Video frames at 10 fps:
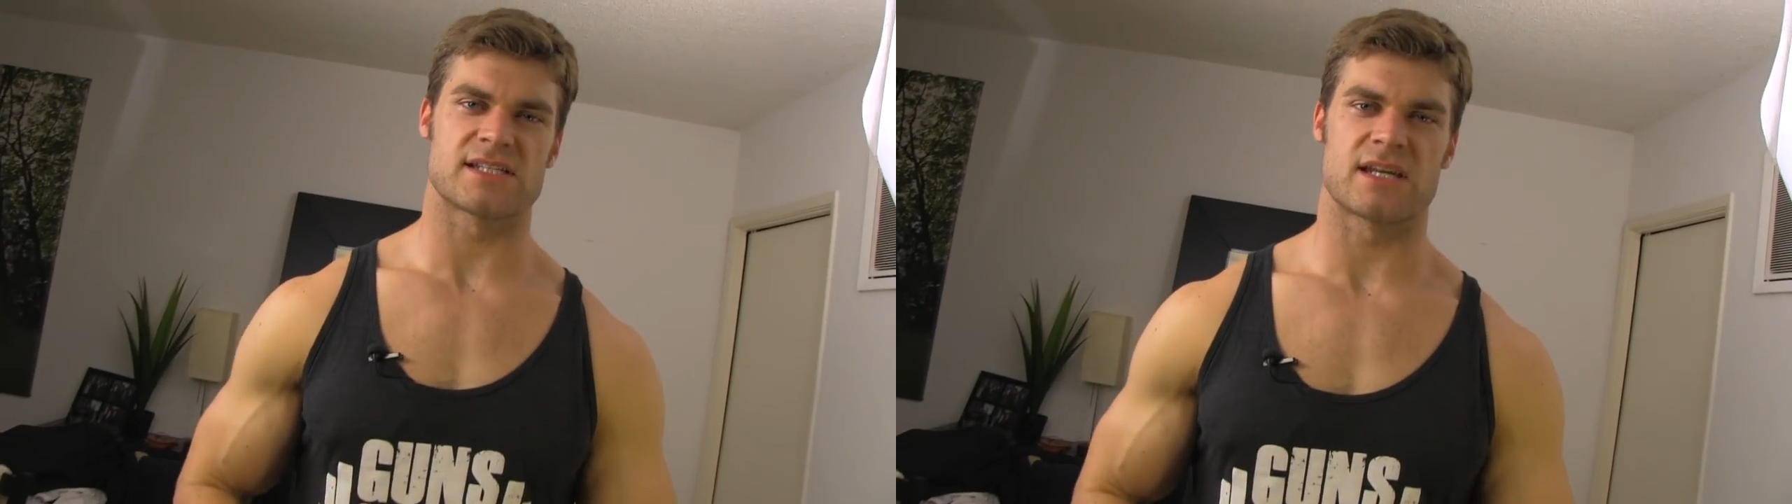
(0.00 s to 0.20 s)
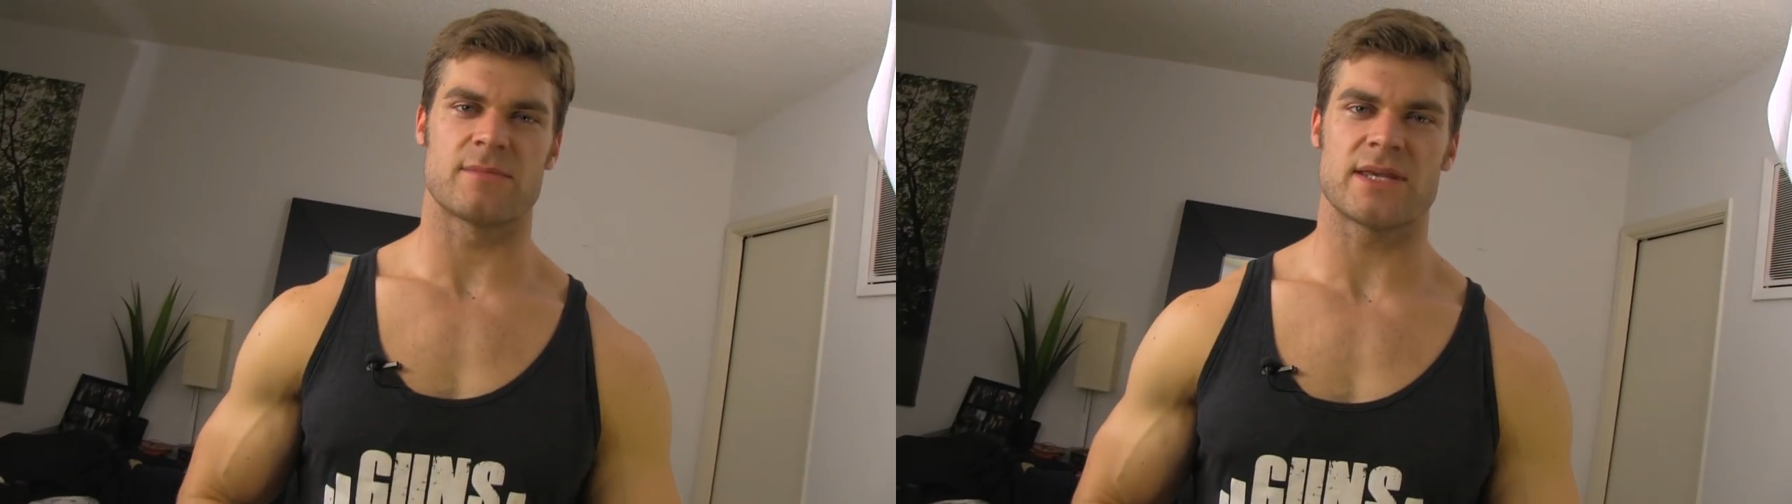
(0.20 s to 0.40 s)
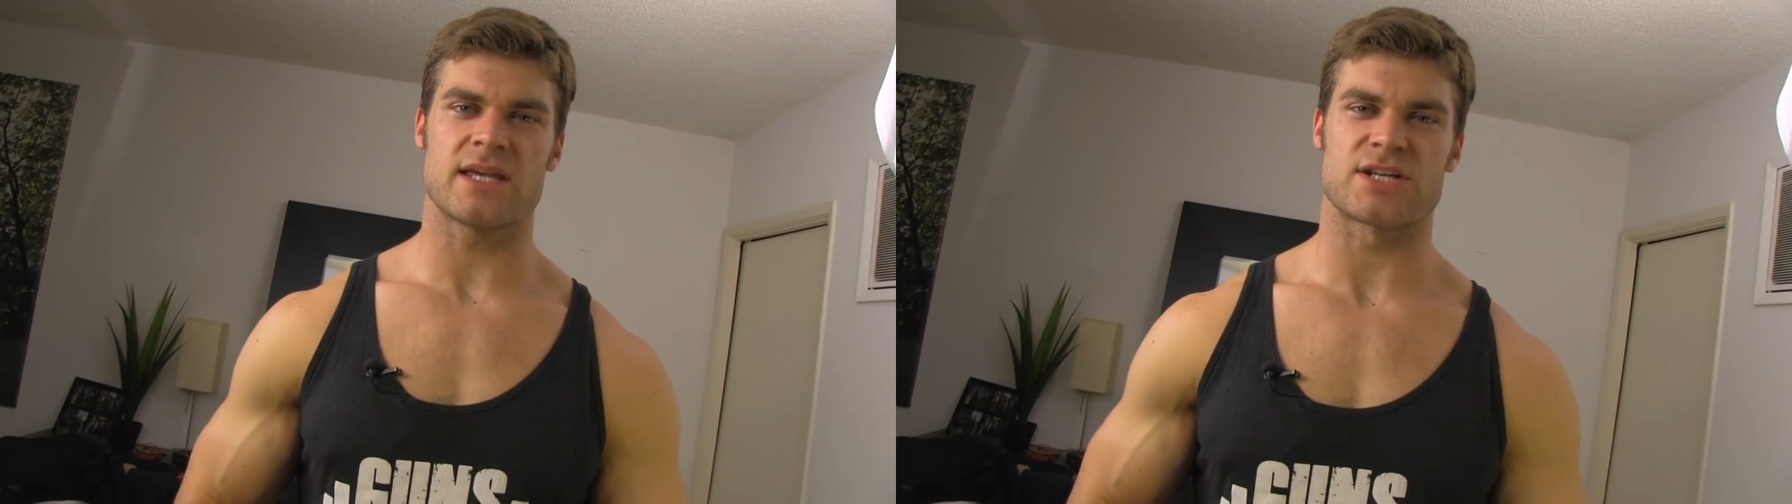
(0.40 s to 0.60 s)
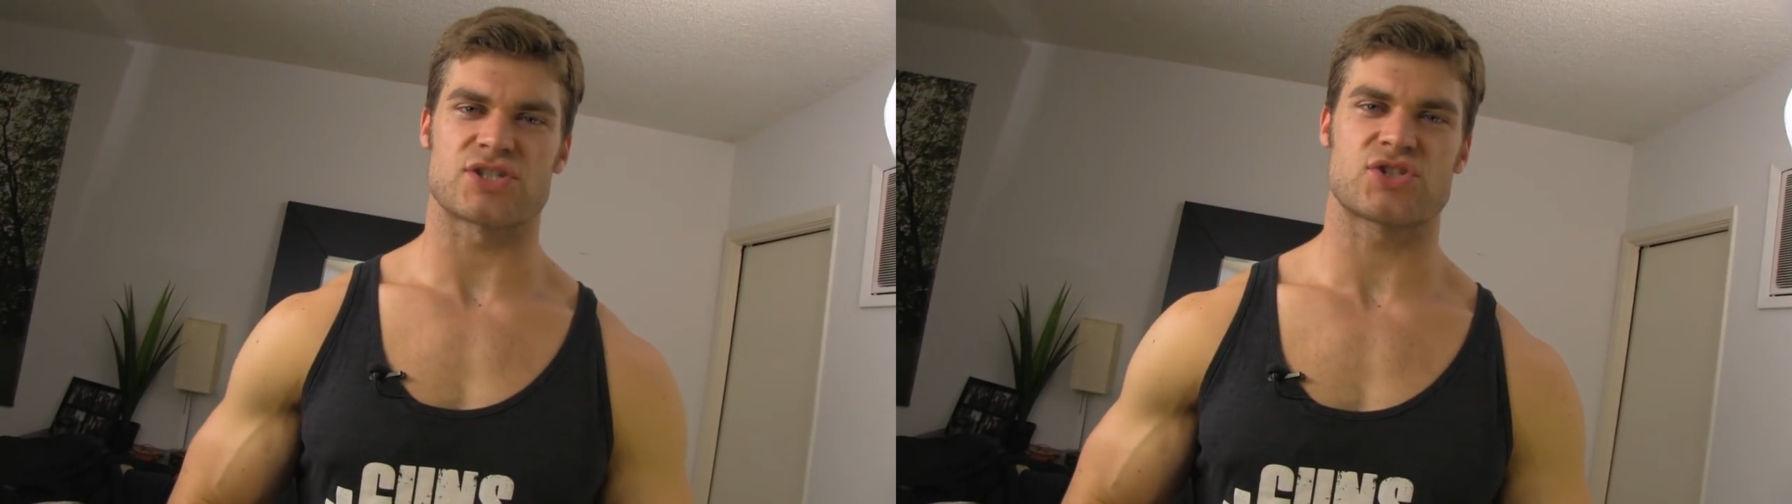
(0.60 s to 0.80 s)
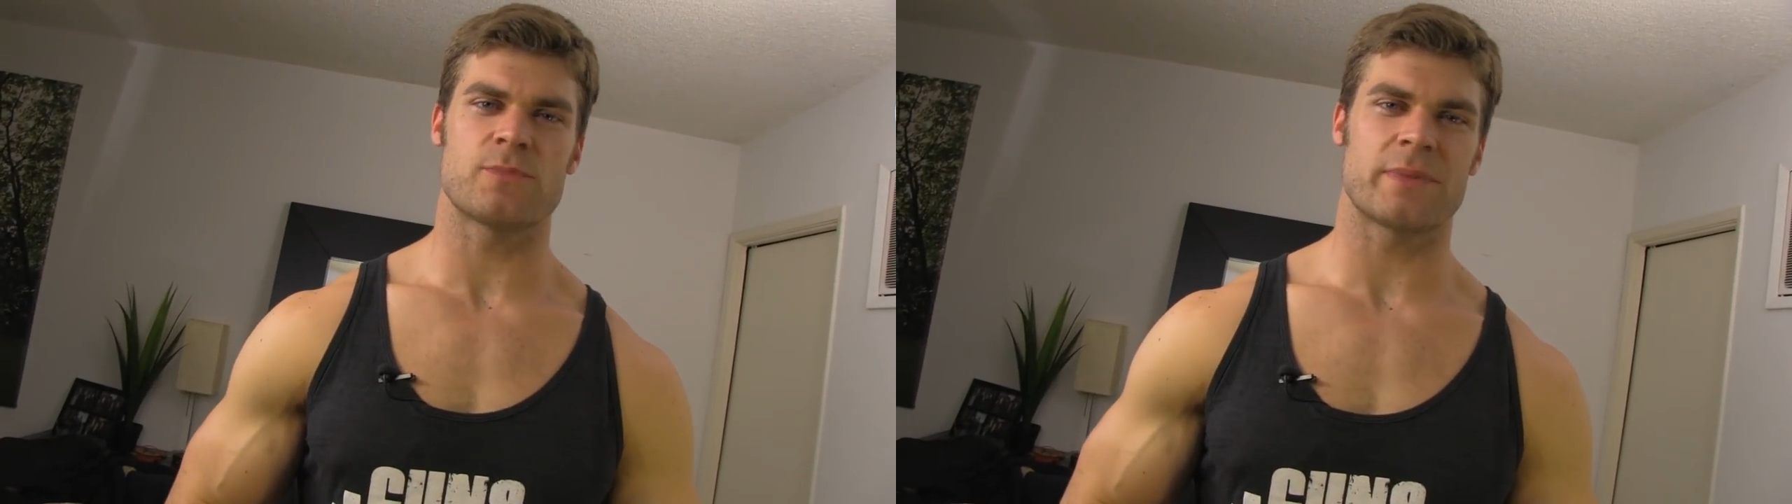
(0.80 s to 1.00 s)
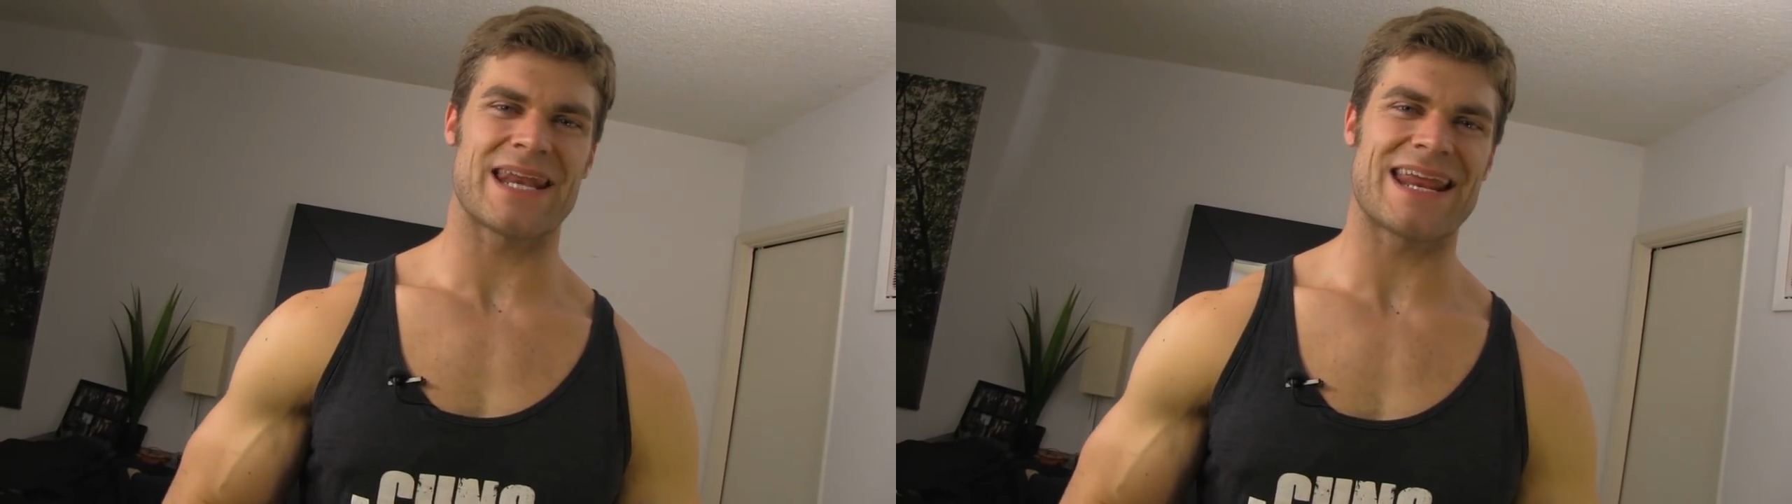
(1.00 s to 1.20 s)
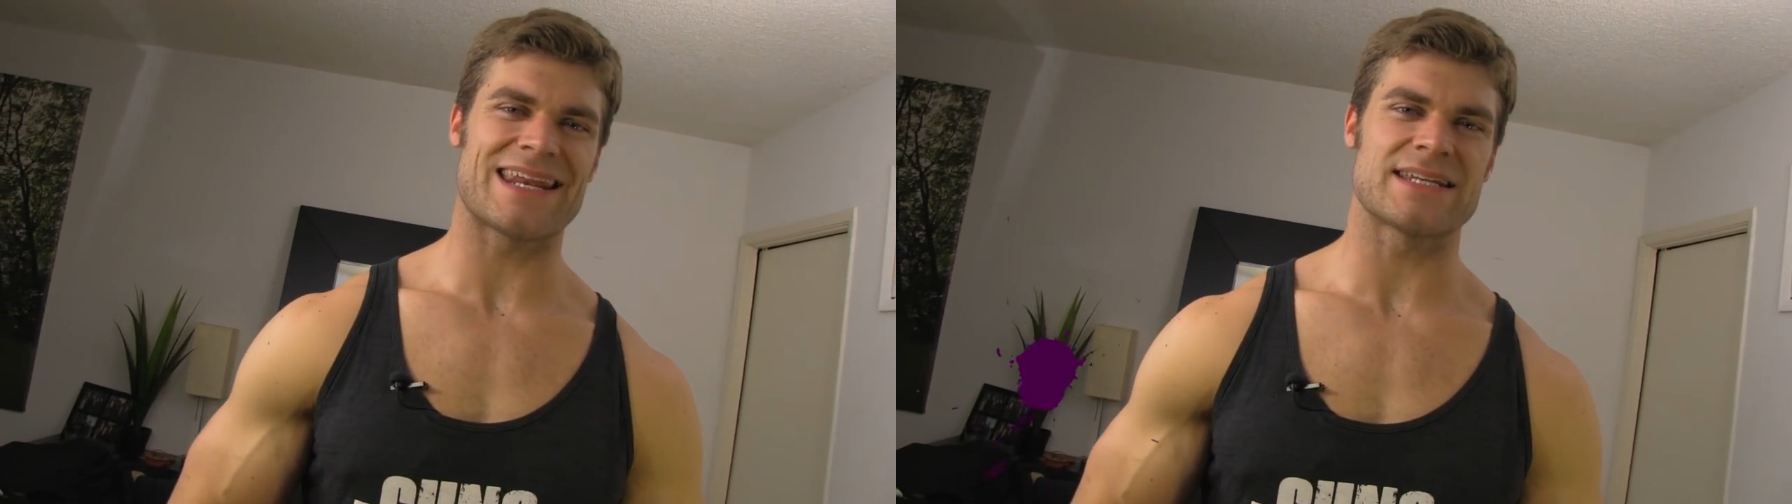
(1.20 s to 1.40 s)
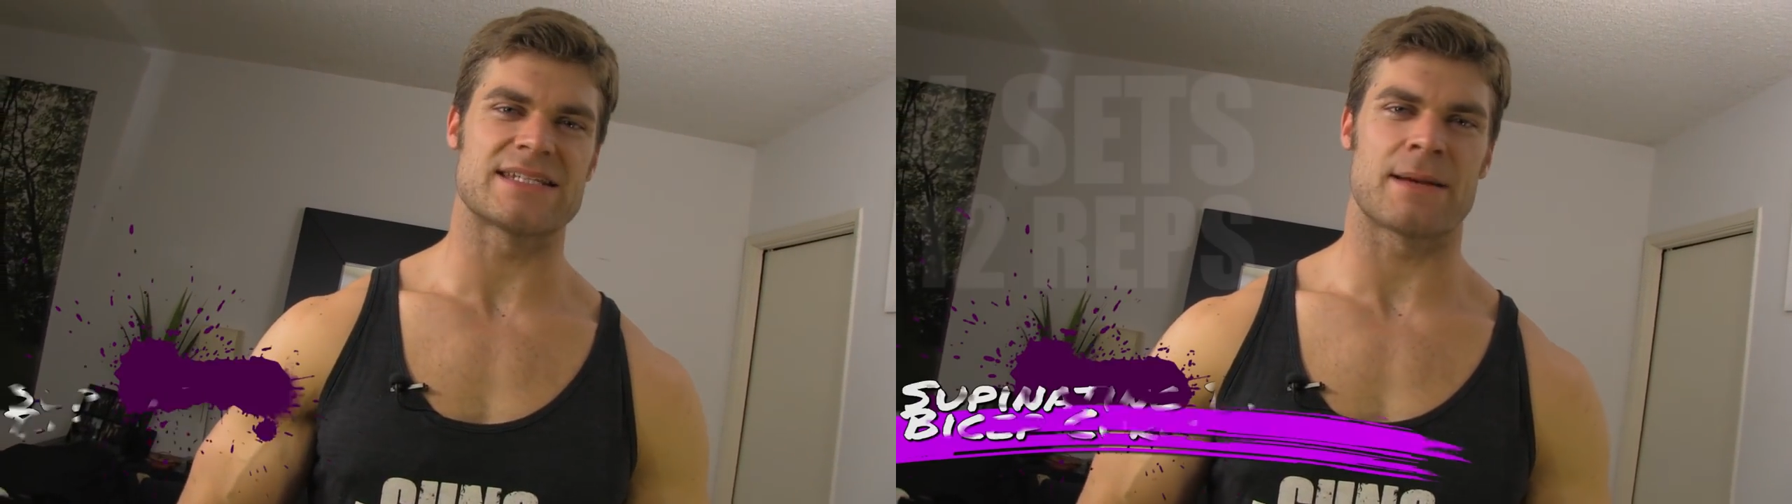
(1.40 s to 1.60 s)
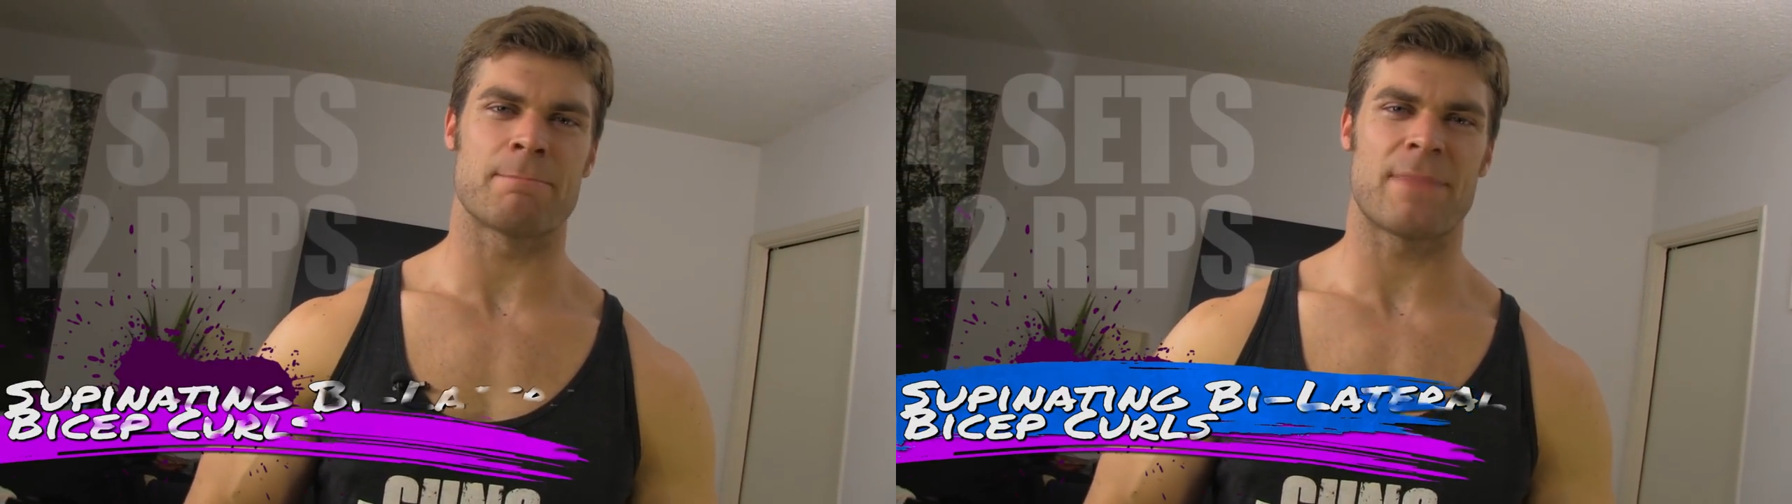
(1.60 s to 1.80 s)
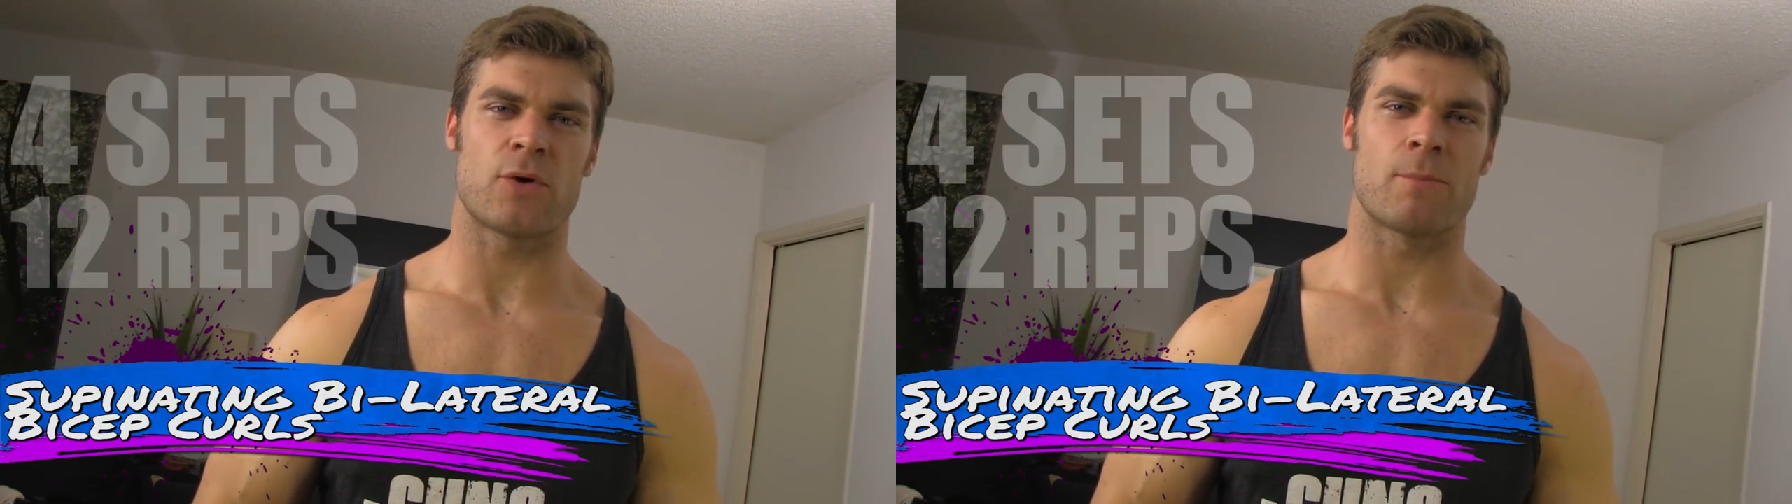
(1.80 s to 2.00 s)
is gonna be a supinating
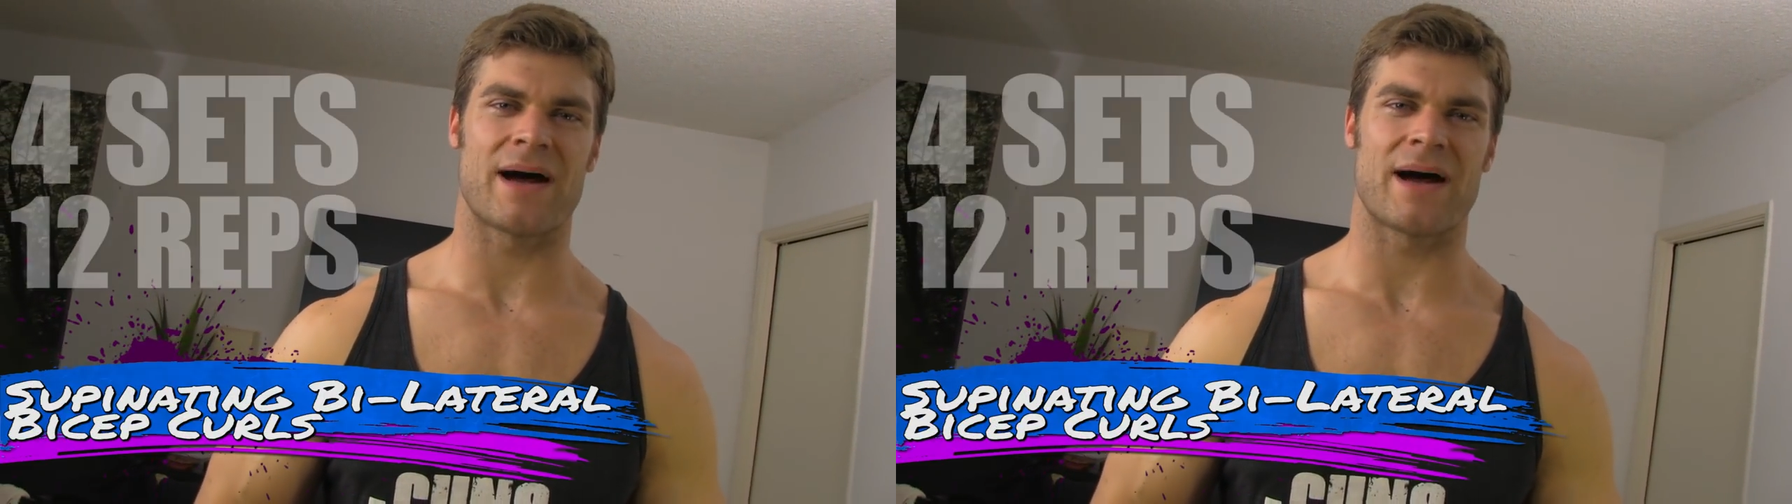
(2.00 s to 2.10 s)
dumbbell